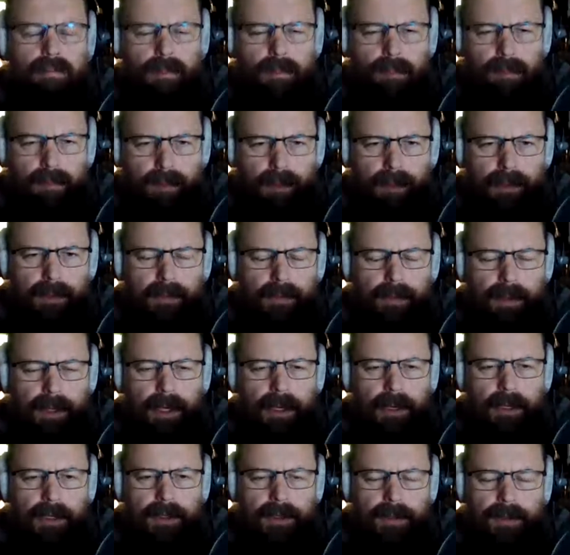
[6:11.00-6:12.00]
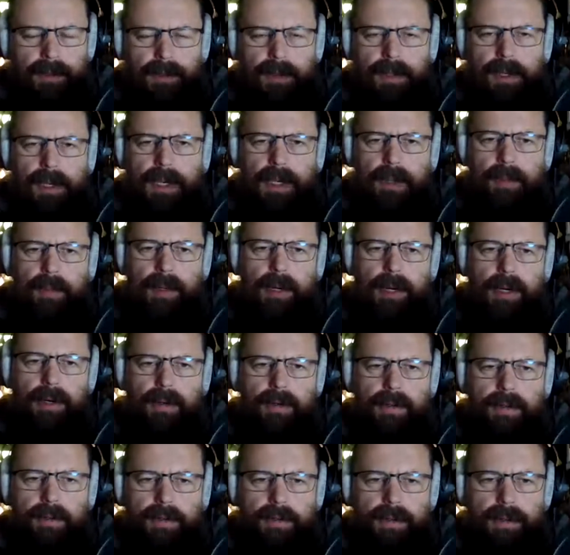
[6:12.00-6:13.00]
But we are talking
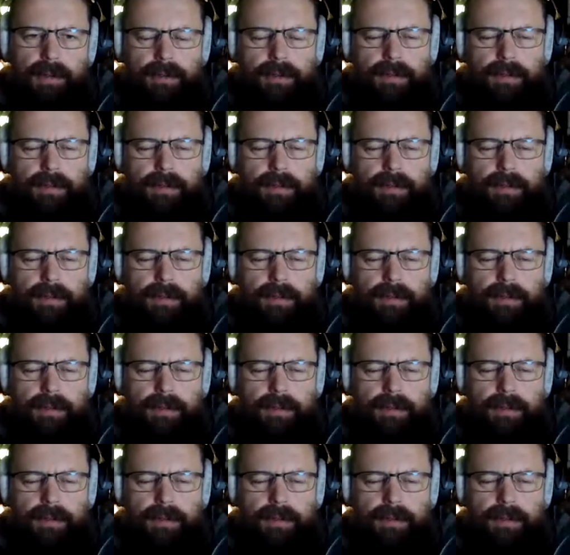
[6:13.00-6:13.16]
about